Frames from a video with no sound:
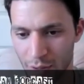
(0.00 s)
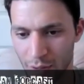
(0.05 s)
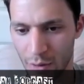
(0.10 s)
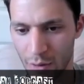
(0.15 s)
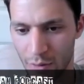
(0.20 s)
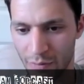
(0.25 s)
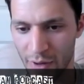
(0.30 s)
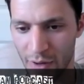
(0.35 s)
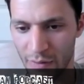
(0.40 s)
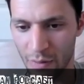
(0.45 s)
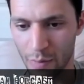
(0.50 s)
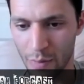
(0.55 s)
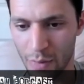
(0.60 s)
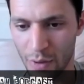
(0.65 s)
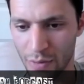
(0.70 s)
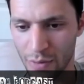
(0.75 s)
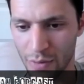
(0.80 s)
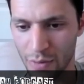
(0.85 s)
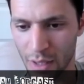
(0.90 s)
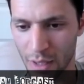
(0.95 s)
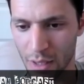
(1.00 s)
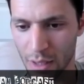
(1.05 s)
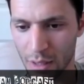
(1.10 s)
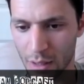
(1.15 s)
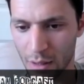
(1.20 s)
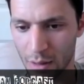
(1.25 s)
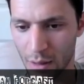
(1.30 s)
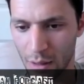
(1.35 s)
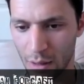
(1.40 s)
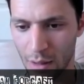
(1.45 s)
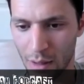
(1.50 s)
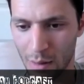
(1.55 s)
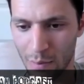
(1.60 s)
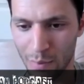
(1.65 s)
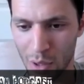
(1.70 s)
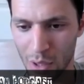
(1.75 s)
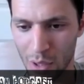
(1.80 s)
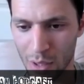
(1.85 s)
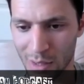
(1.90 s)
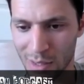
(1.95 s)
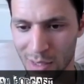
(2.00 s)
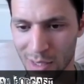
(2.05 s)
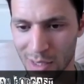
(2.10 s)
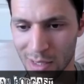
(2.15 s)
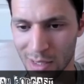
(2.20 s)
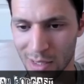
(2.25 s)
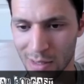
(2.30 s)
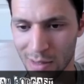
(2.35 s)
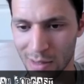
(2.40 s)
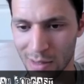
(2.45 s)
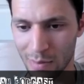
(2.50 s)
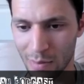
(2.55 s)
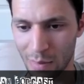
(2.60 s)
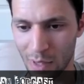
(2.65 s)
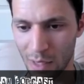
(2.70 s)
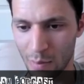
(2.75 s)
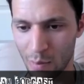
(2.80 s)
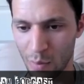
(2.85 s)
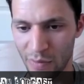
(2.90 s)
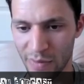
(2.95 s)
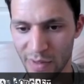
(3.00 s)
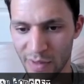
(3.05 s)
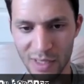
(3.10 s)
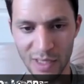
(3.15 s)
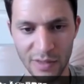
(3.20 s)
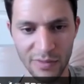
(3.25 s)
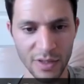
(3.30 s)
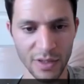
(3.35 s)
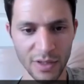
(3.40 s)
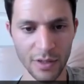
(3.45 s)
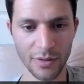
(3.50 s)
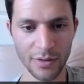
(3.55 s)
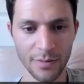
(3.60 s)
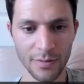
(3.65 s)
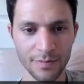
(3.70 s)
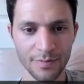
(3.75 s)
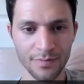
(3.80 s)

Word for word: So, favorite music, uh, books, uh, movies, and TV shows.